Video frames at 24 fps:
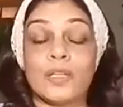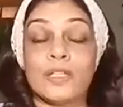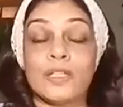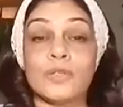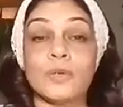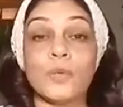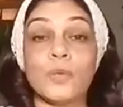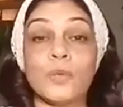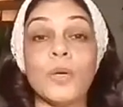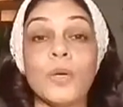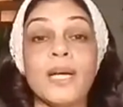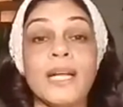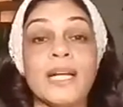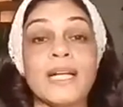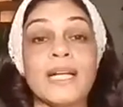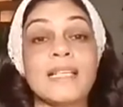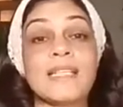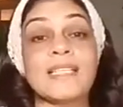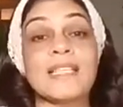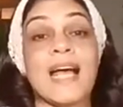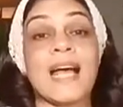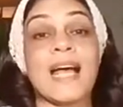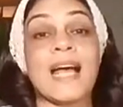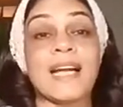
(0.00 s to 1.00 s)
So what
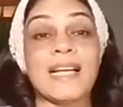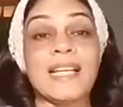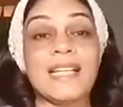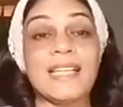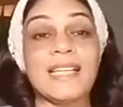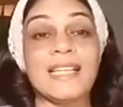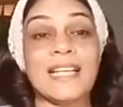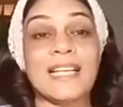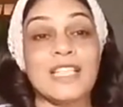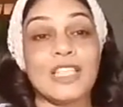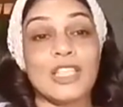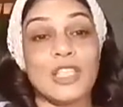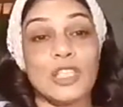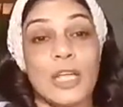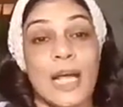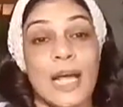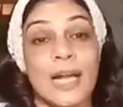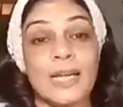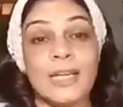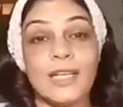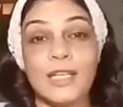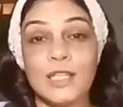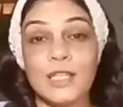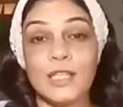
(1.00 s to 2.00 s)
exactly that
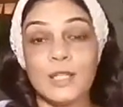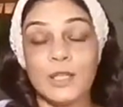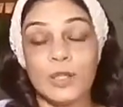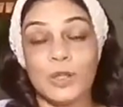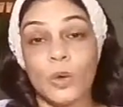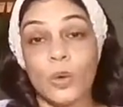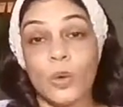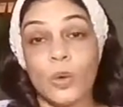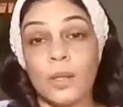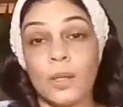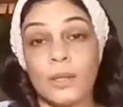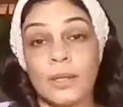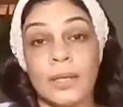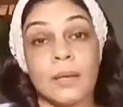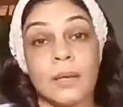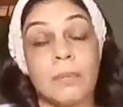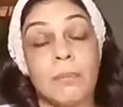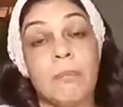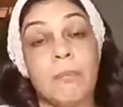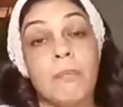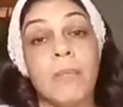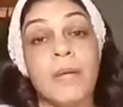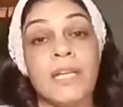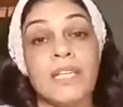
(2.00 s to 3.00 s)
standing tall that
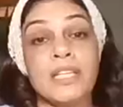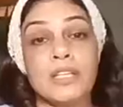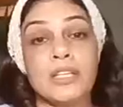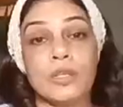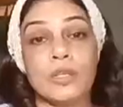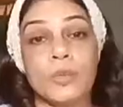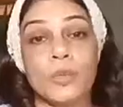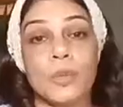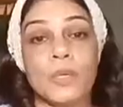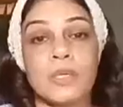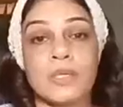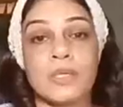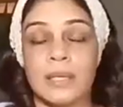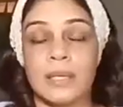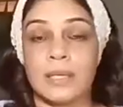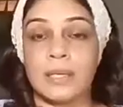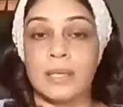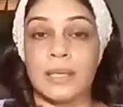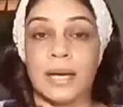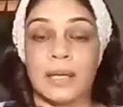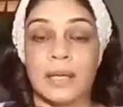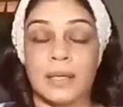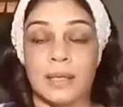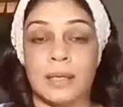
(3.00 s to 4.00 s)
meant to us
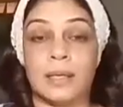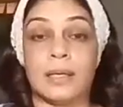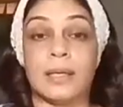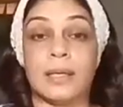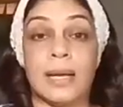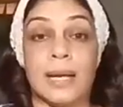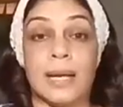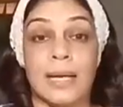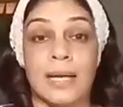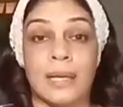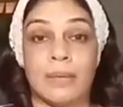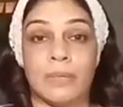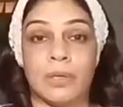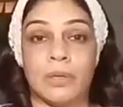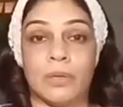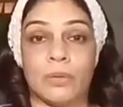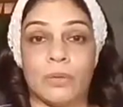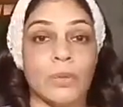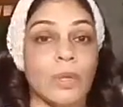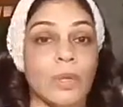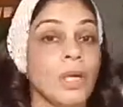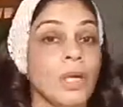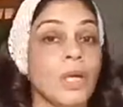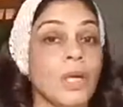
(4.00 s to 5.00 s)
in that time, you
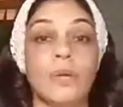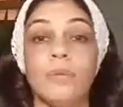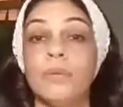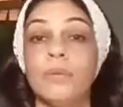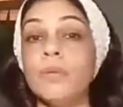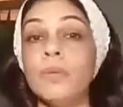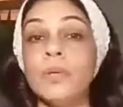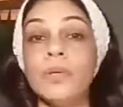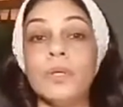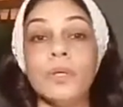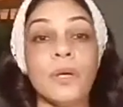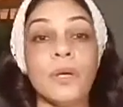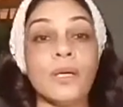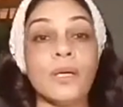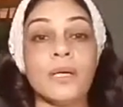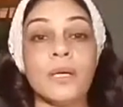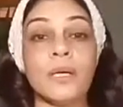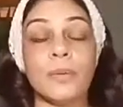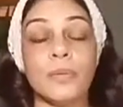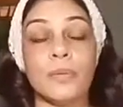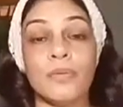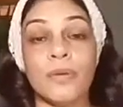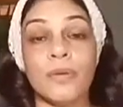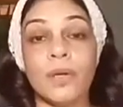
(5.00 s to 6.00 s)
know, we were not
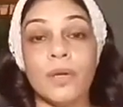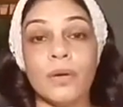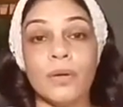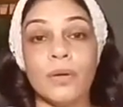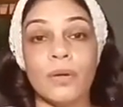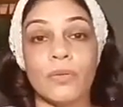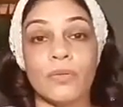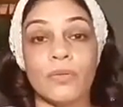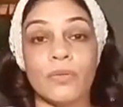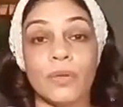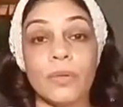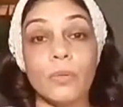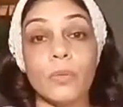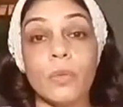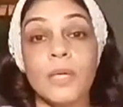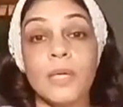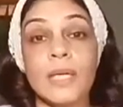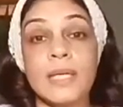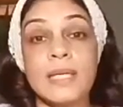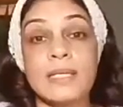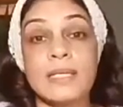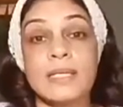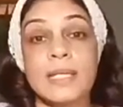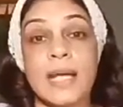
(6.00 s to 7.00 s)
aware of it, but
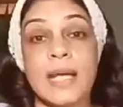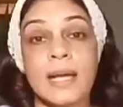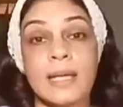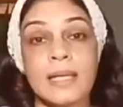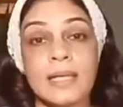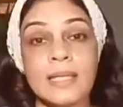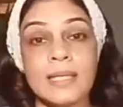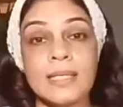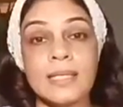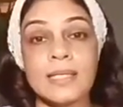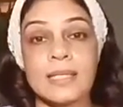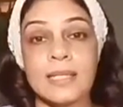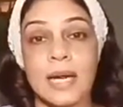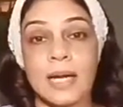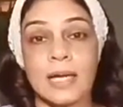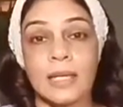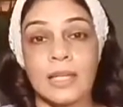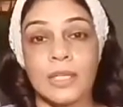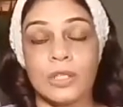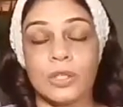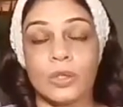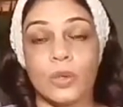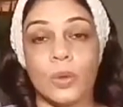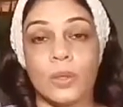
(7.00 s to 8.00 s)
exactly
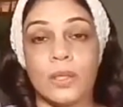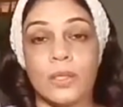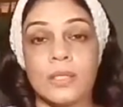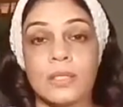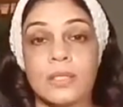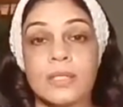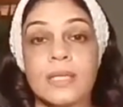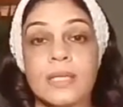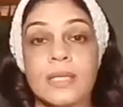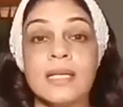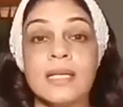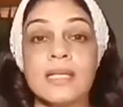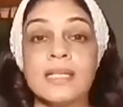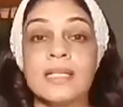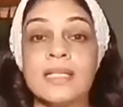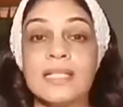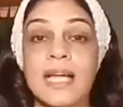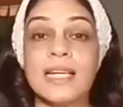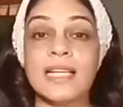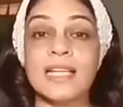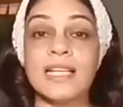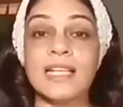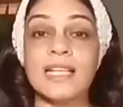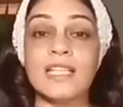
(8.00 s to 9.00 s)
standing tall.
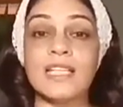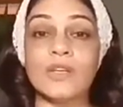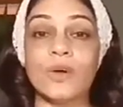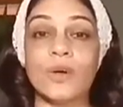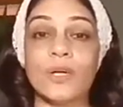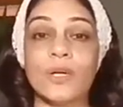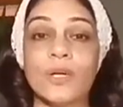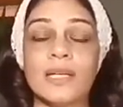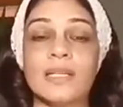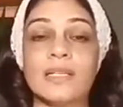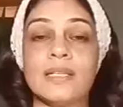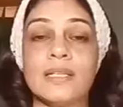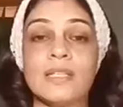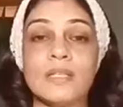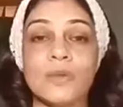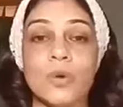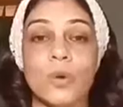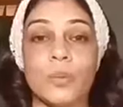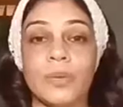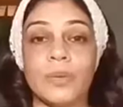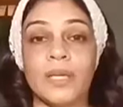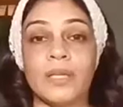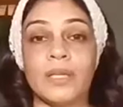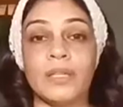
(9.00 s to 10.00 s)
Standing tall is
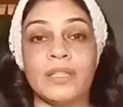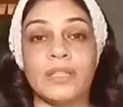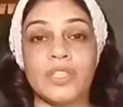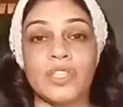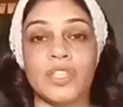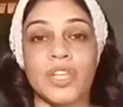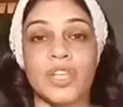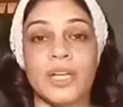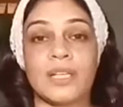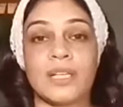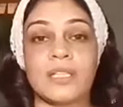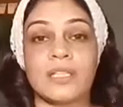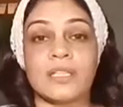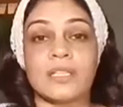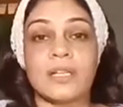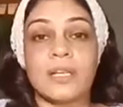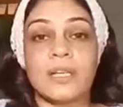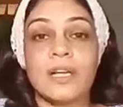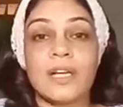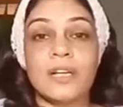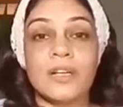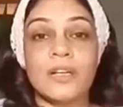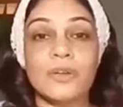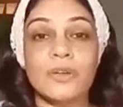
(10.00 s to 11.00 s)
opening the
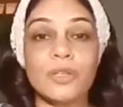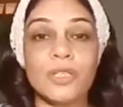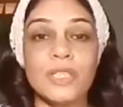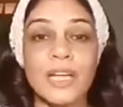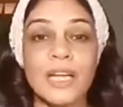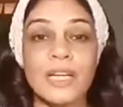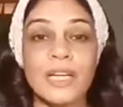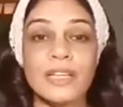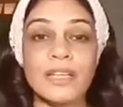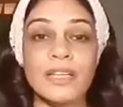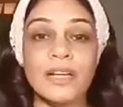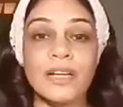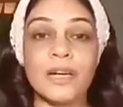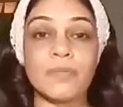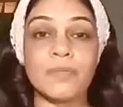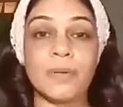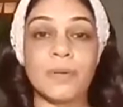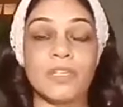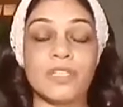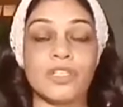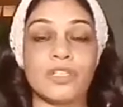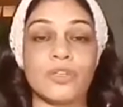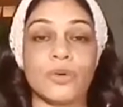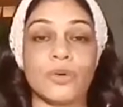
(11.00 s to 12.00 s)
chest, rotating up
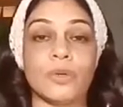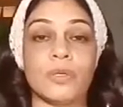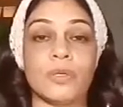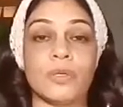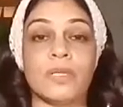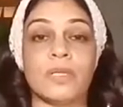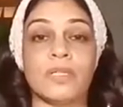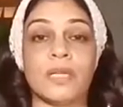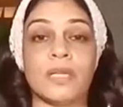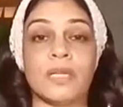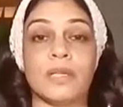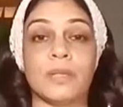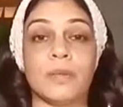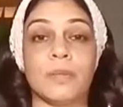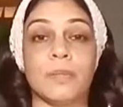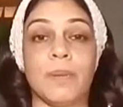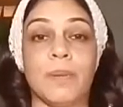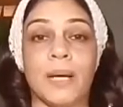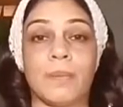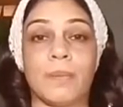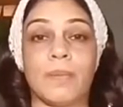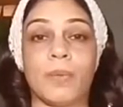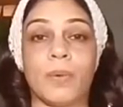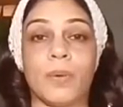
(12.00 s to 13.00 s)
our shoulders in the
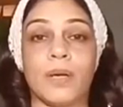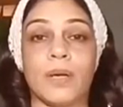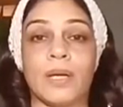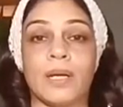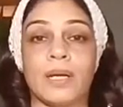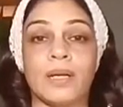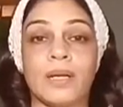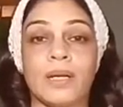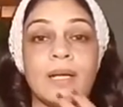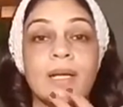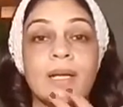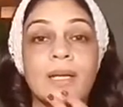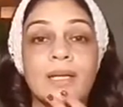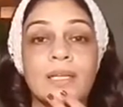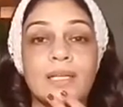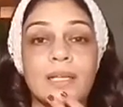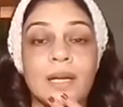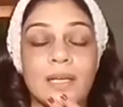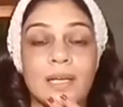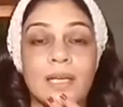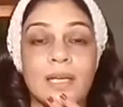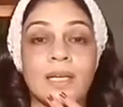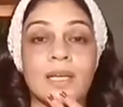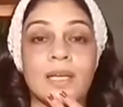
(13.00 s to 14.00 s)
back pocket,
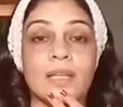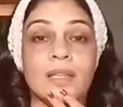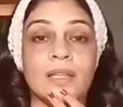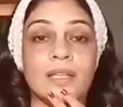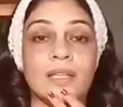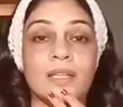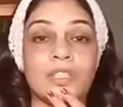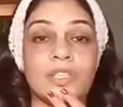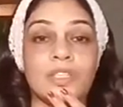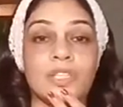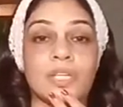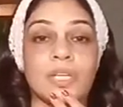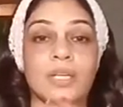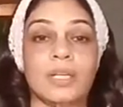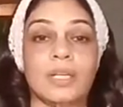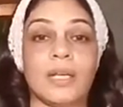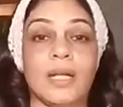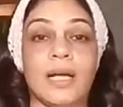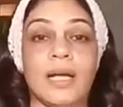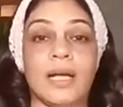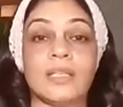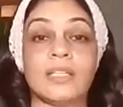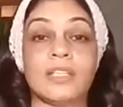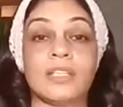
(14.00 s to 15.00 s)
tucking in the chin,
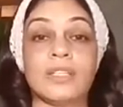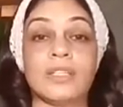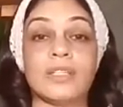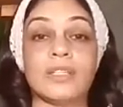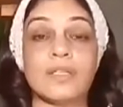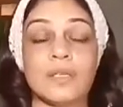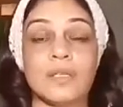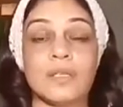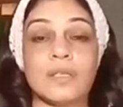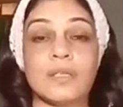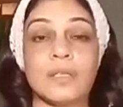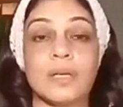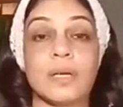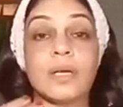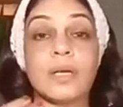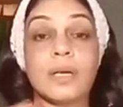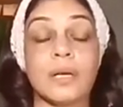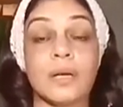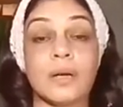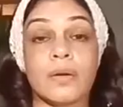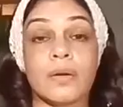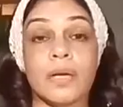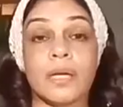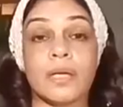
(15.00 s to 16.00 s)
and this is a
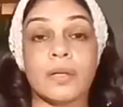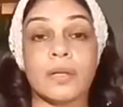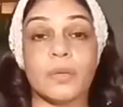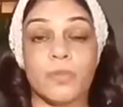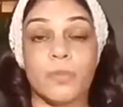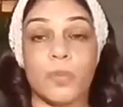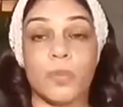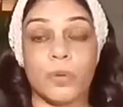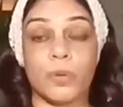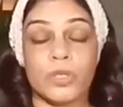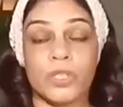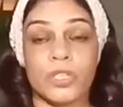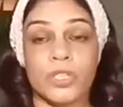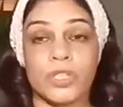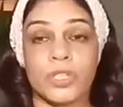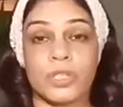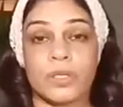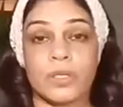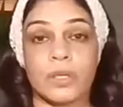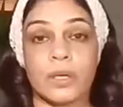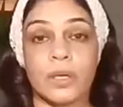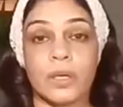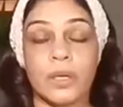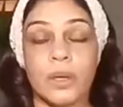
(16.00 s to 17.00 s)
correct
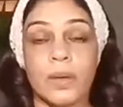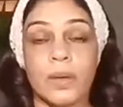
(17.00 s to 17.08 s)
posture.